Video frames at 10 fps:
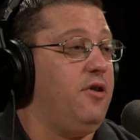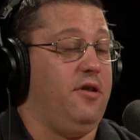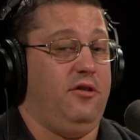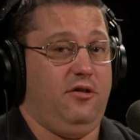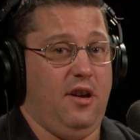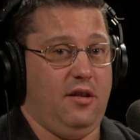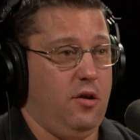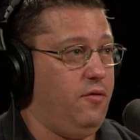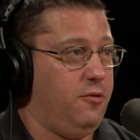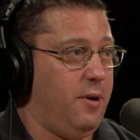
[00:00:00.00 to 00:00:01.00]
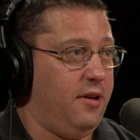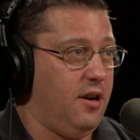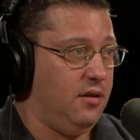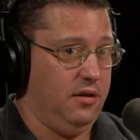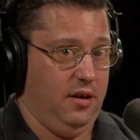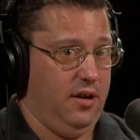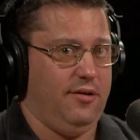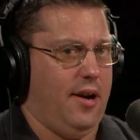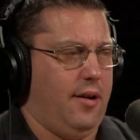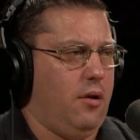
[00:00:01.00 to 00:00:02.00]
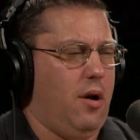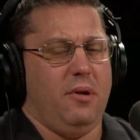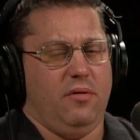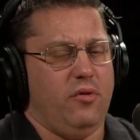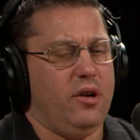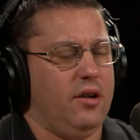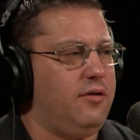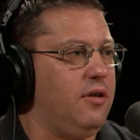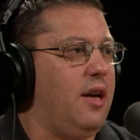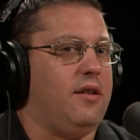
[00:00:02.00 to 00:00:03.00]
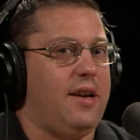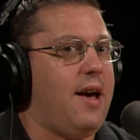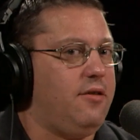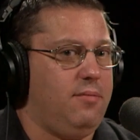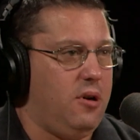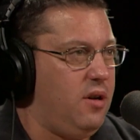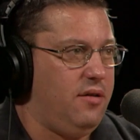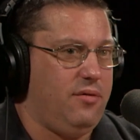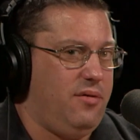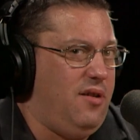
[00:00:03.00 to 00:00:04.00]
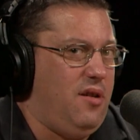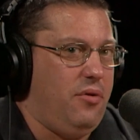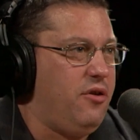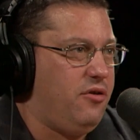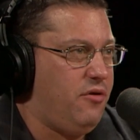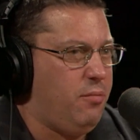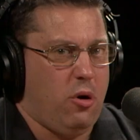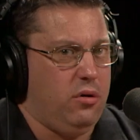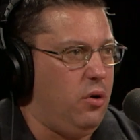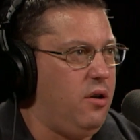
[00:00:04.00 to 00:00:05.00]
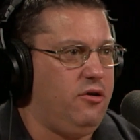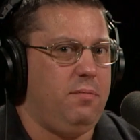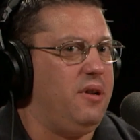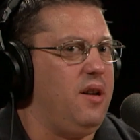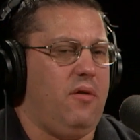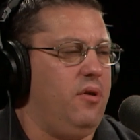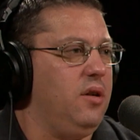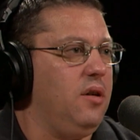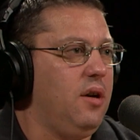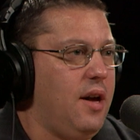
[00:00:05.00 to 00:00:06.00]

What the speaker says: you're insanely overspending on leads. I mean, realistically, and gas money is, there's small losses, but not really.